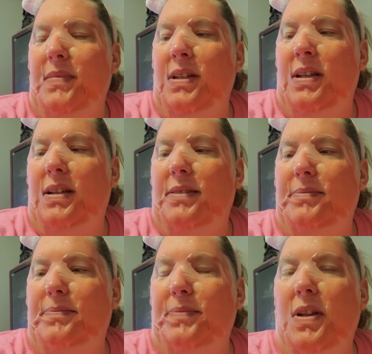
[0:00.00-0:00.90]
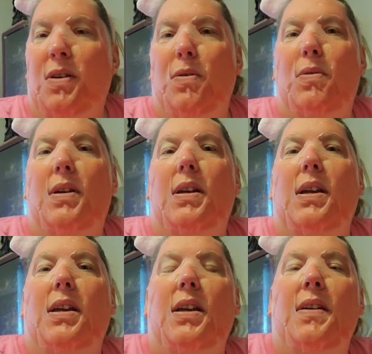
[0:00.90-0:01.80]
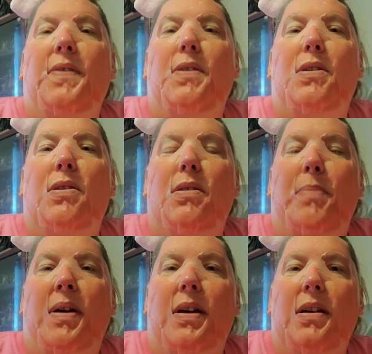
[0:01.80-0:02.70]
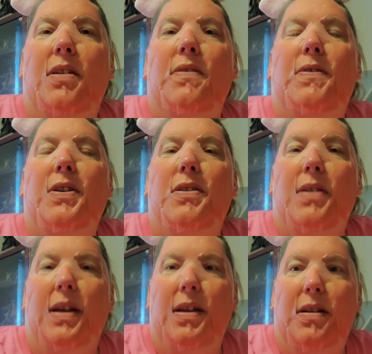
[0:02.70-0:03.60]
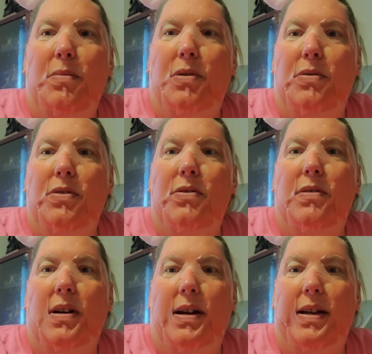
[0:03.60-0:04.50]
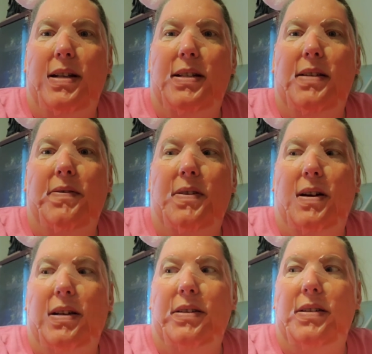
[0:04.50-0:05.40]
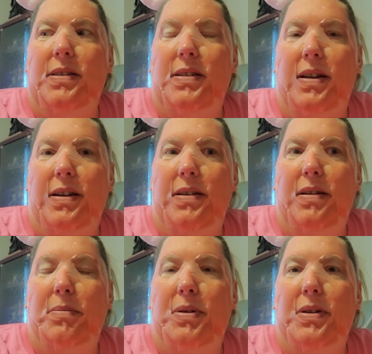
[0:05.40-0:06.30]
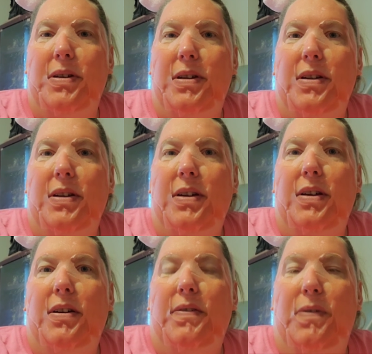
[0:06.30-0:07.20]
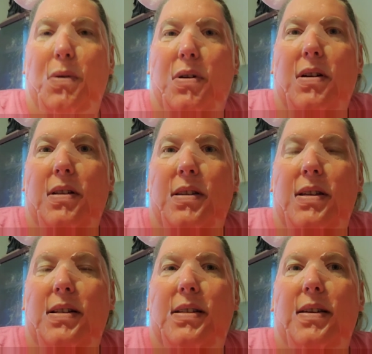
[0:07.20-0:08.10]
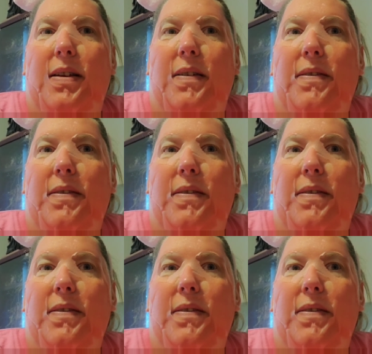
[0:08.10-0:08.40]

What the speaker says: Yeah. Oh, if you go to Petco for your animals, you guys have got to sign up for this